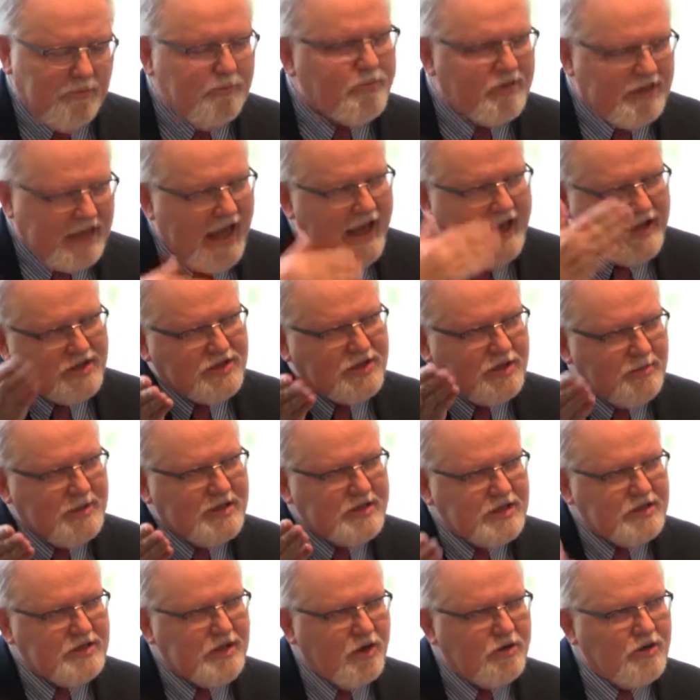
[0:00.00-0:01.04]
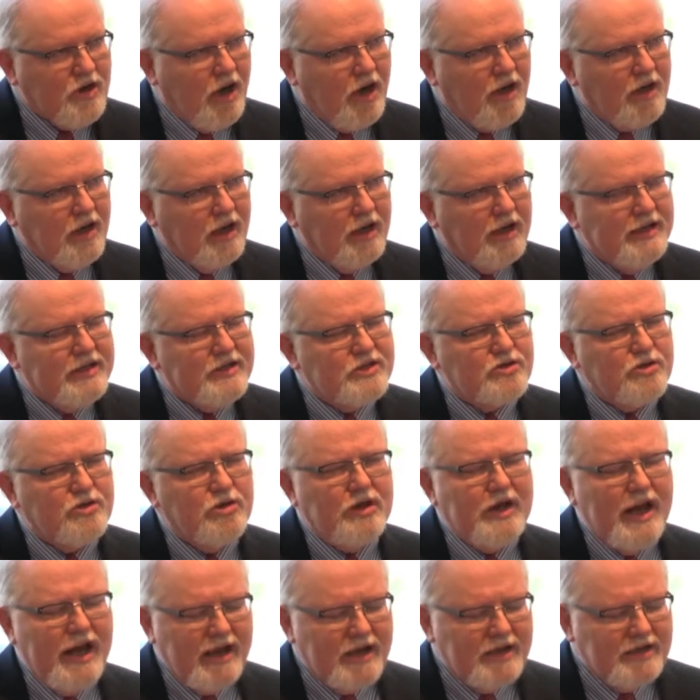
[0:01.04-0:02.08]
thanks to Mrs. O'Donnell, is
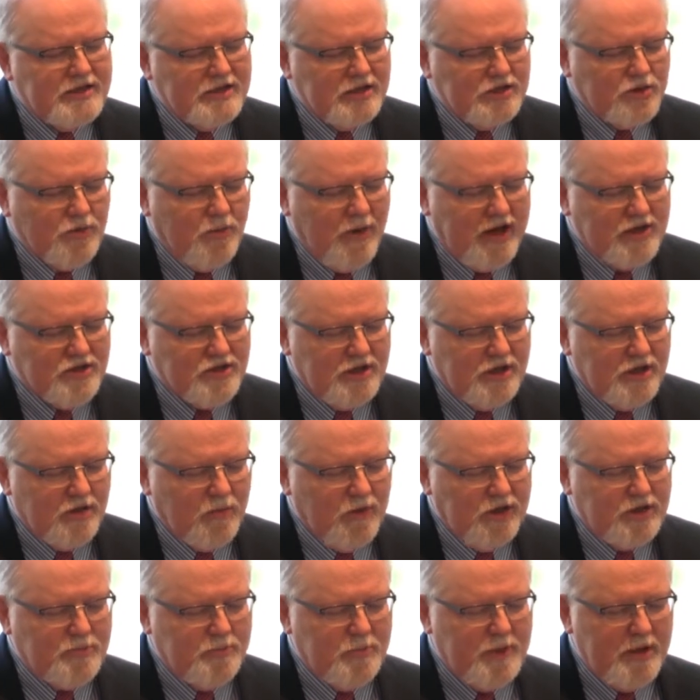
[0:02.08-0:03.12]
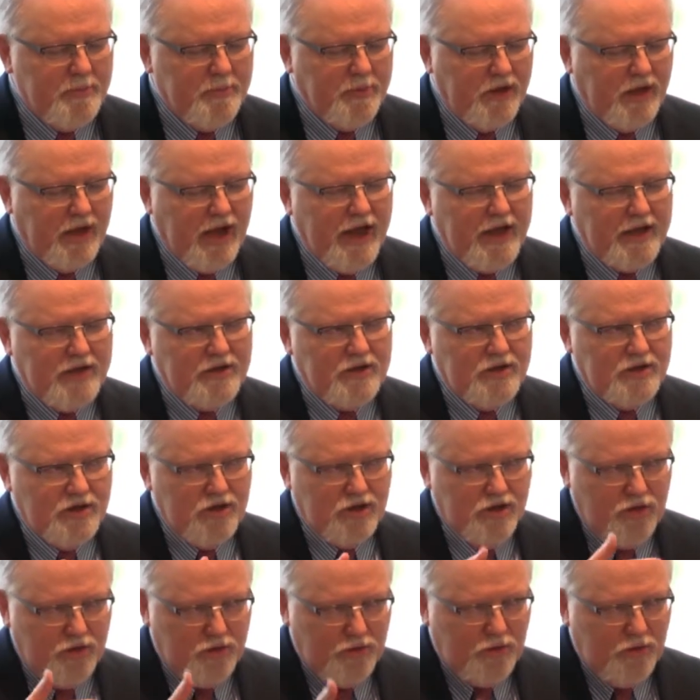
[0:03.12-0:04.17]
create a situation in which people like
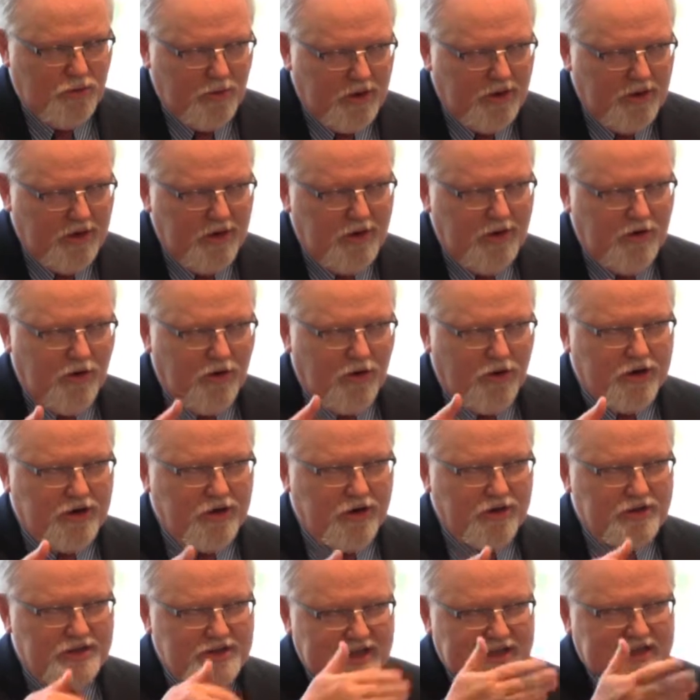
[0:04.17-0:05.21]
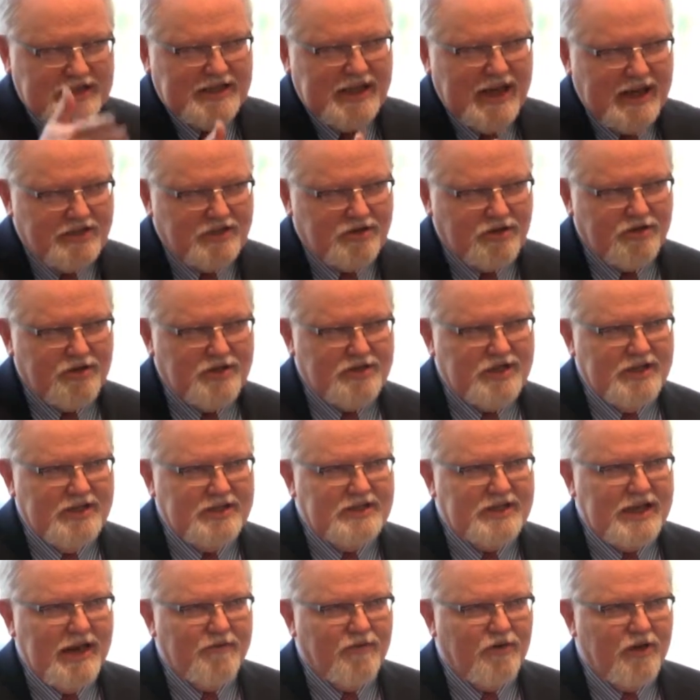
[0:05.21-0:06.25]
you or your successors in
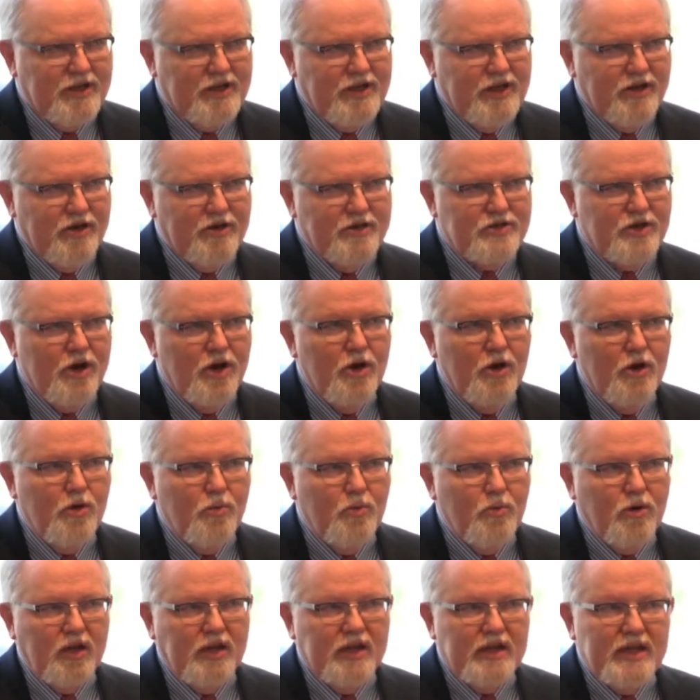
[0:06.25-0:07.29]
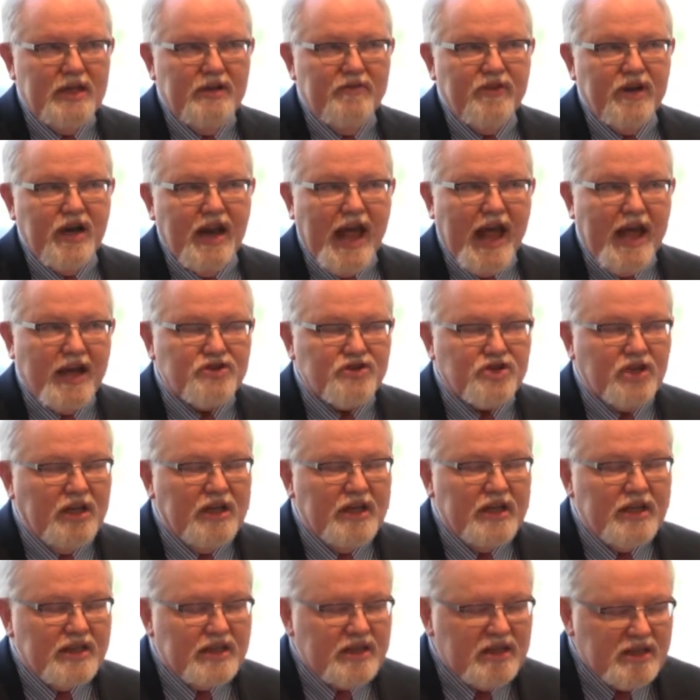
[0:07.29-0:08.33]
several years will even
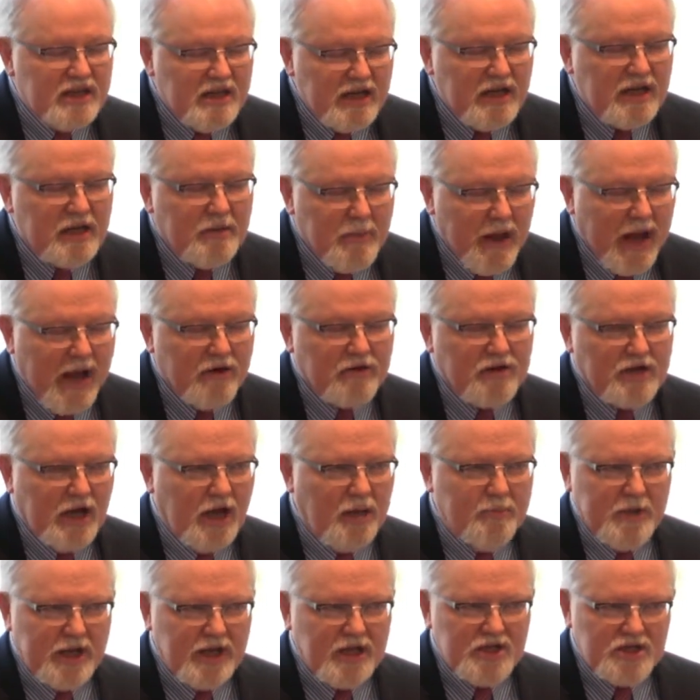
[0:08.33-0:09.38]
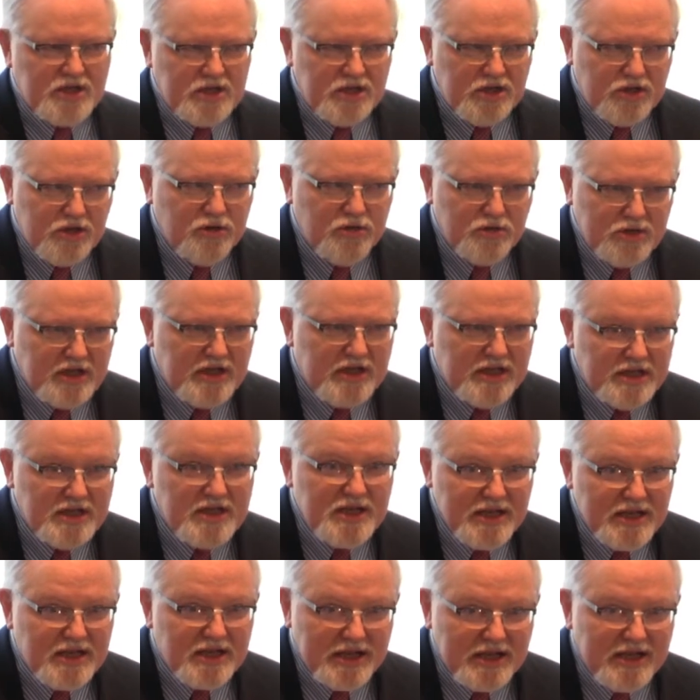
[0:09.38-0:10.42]
actually think about coming to
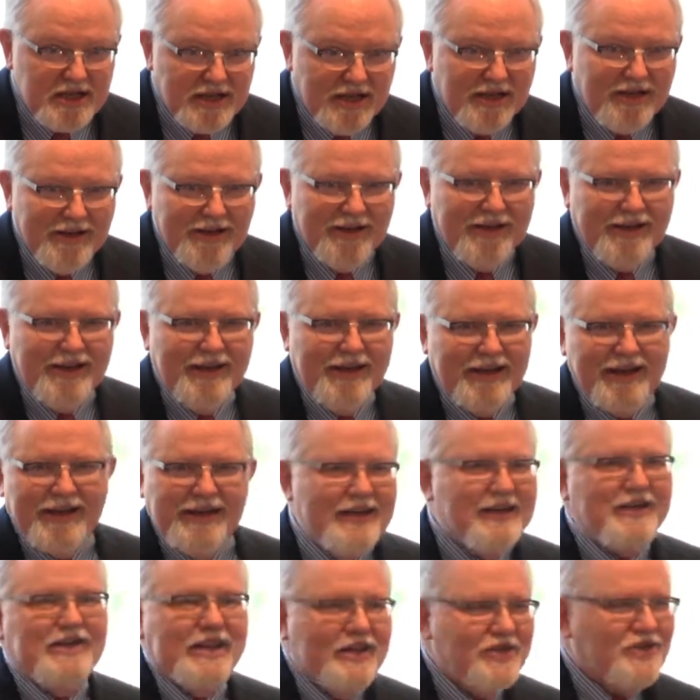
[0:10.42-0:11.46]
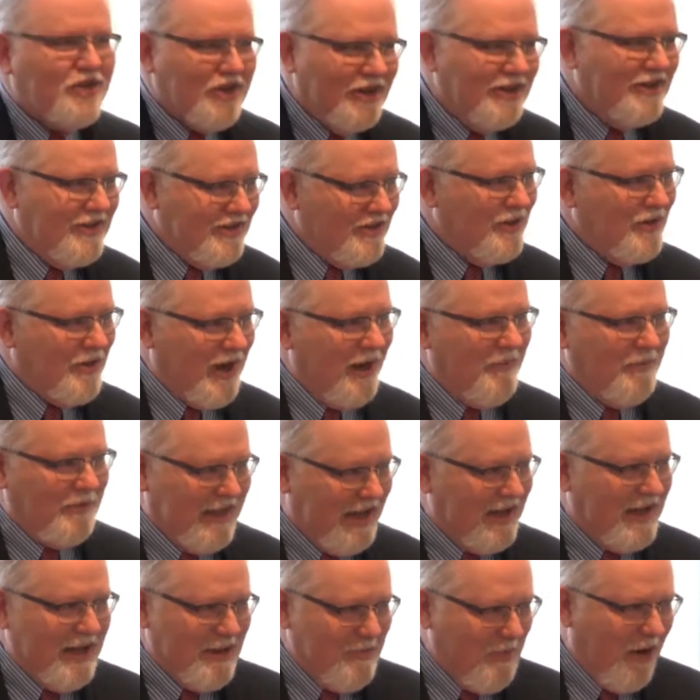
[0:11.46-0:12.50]
UTD, in addition to
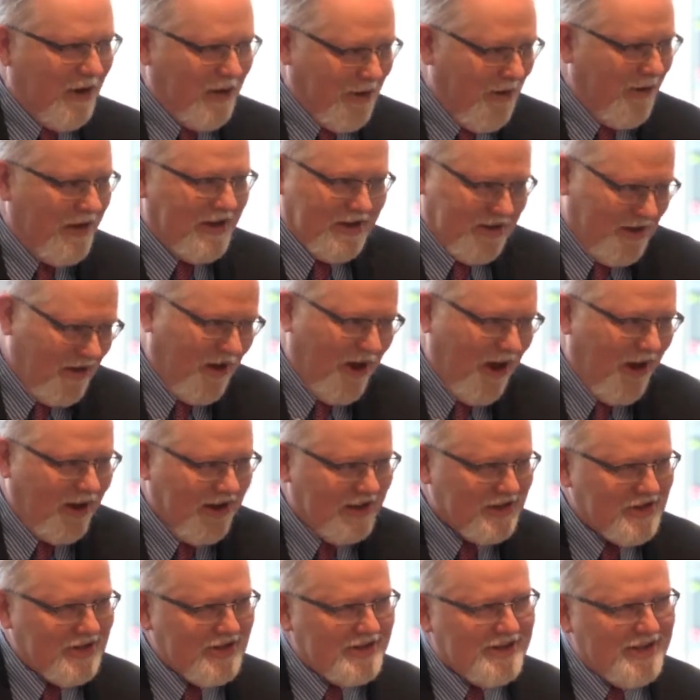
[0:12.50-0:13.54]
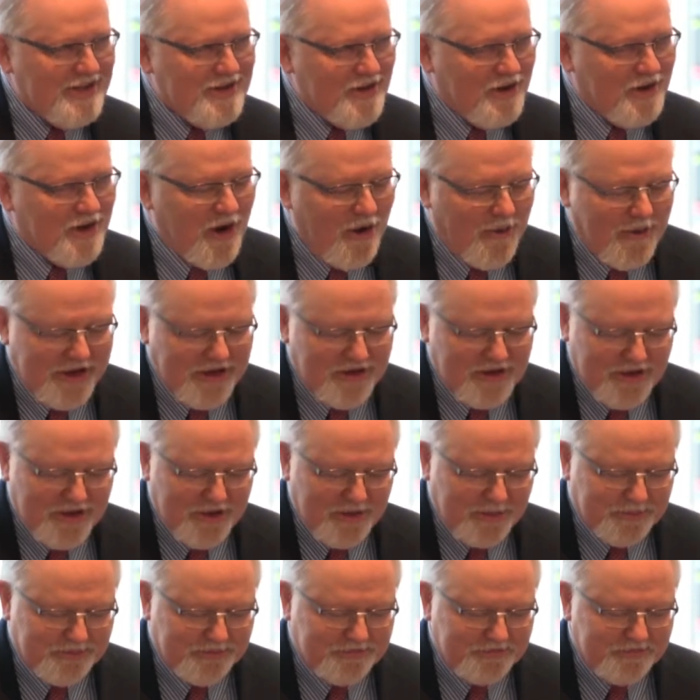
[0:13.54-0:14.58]
thinking about going to the colleges that you're going
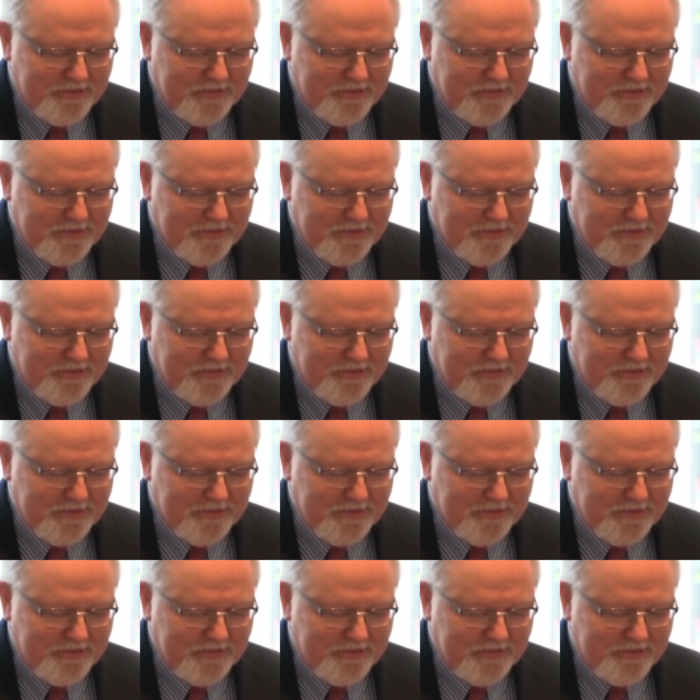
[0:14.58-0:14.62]
to.